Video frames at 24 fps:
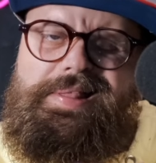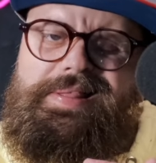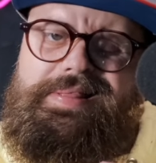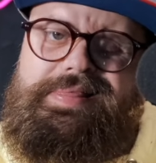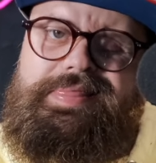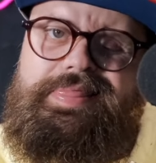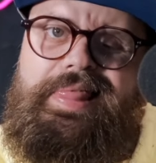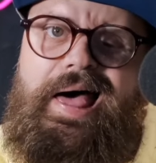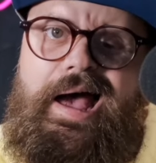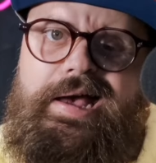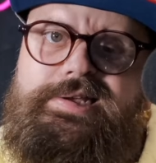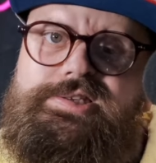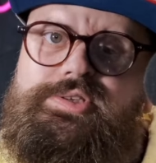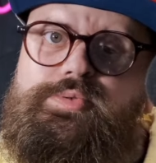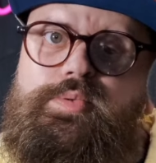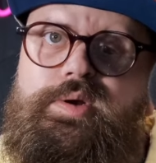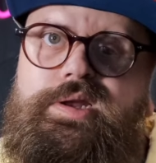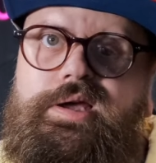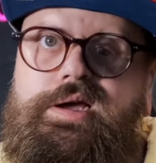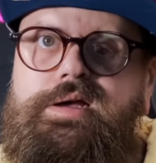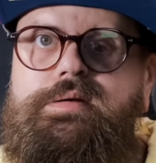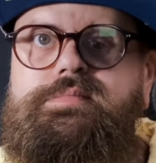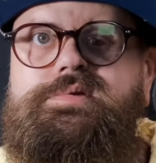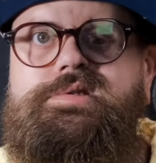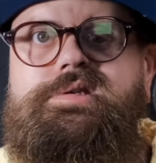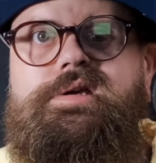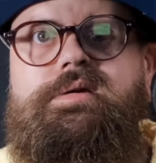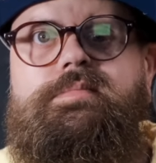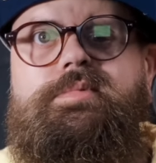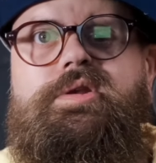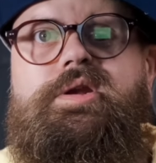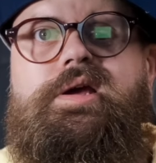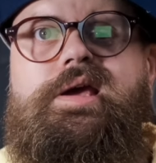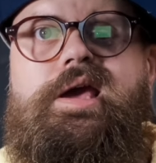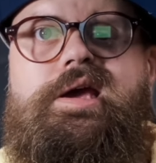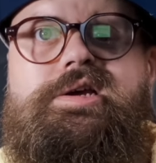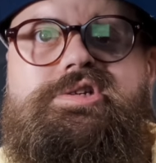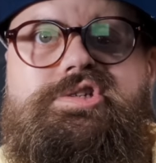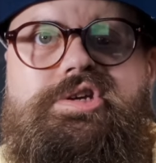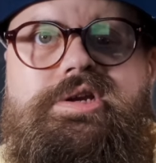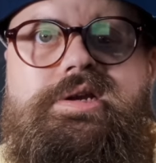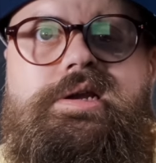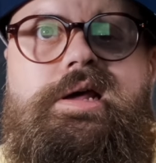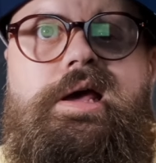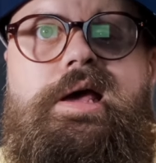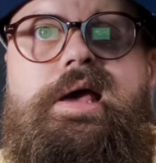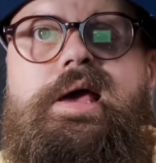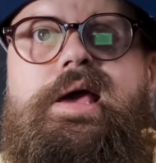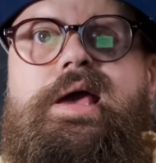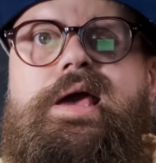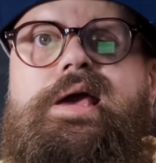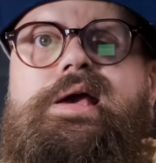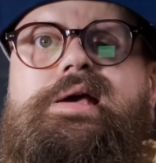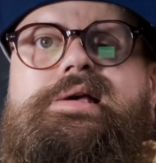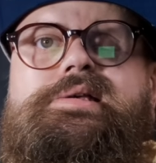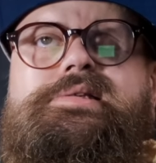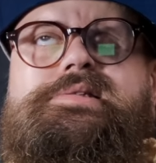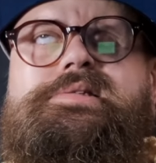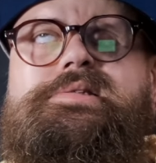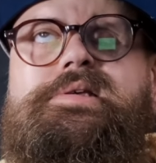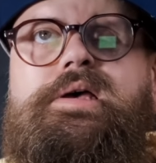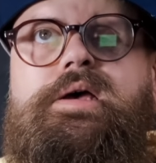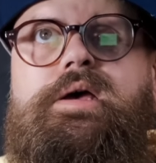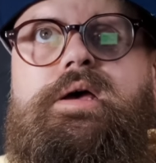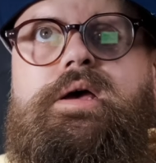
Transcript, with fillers: Last, when it comes to communication, is